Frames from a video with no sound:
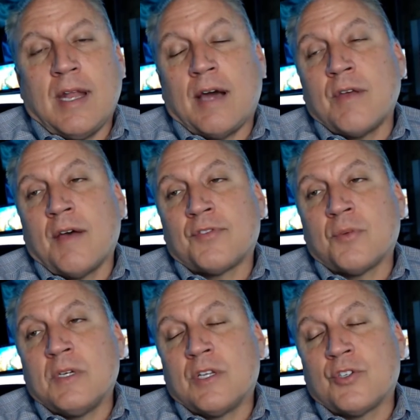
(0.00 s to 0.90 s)
now you have
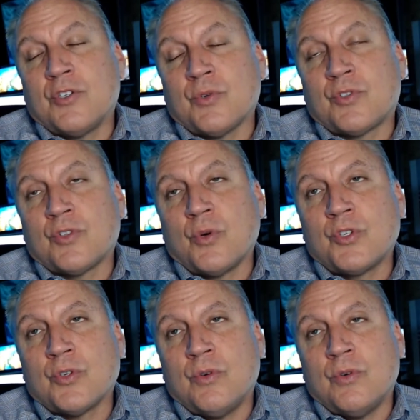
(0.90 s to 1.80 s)
some additional
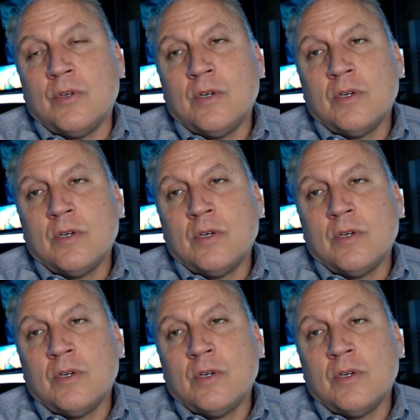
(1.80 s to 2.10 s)
social